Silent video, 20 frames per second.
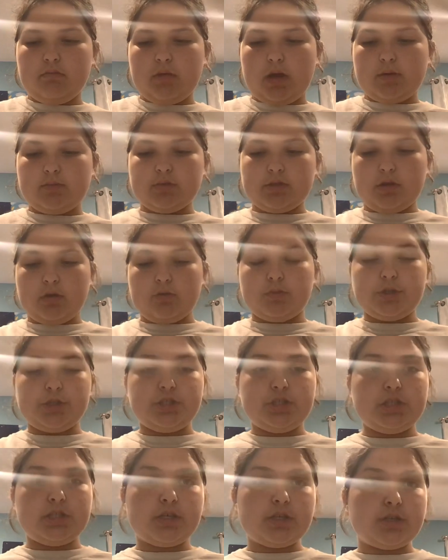I was
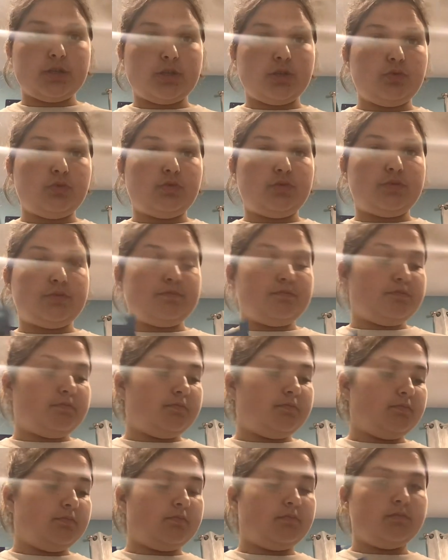originally going to use,
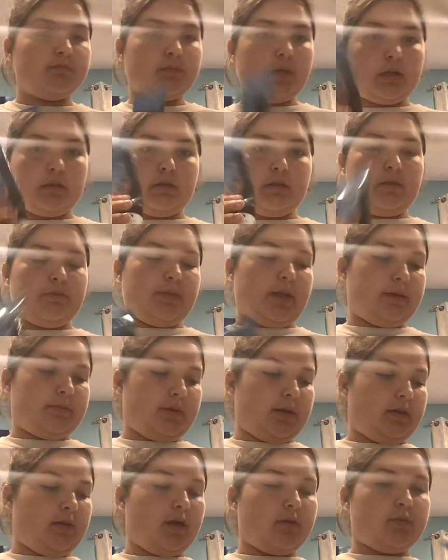not this black
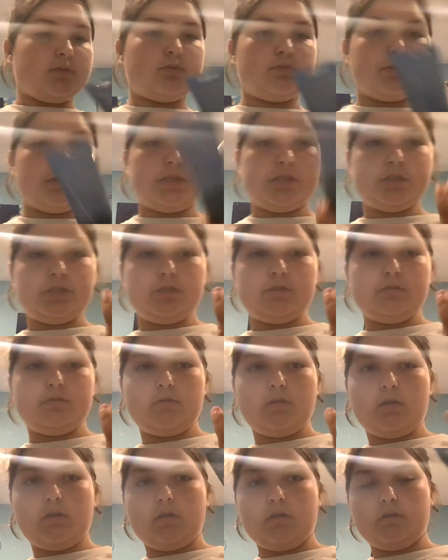paint, I was really
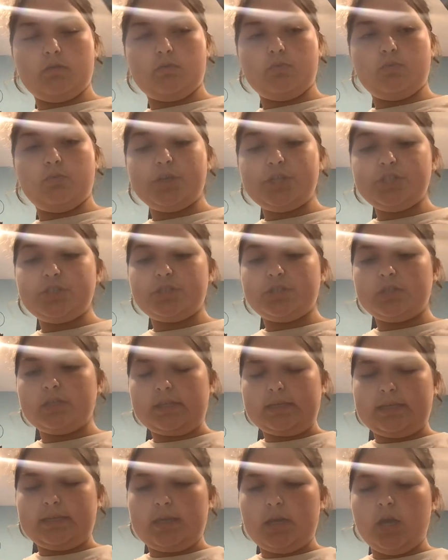
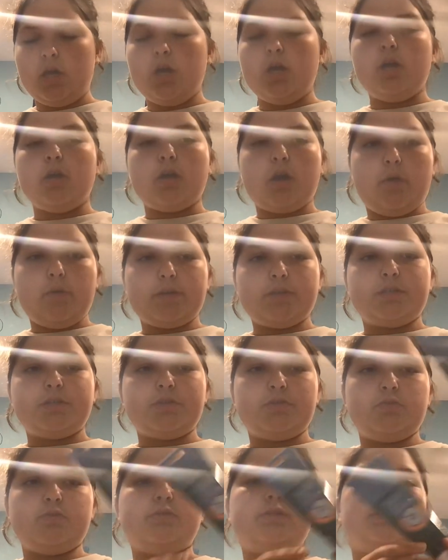originally going to
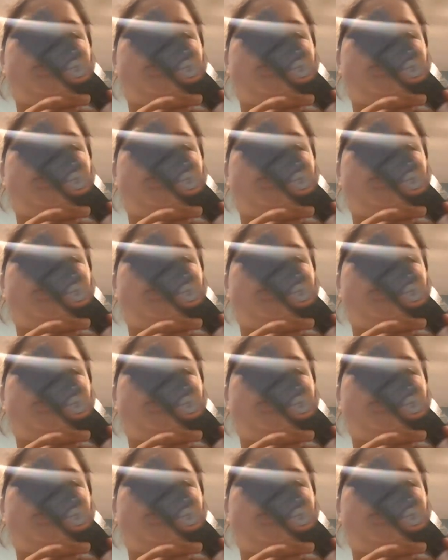use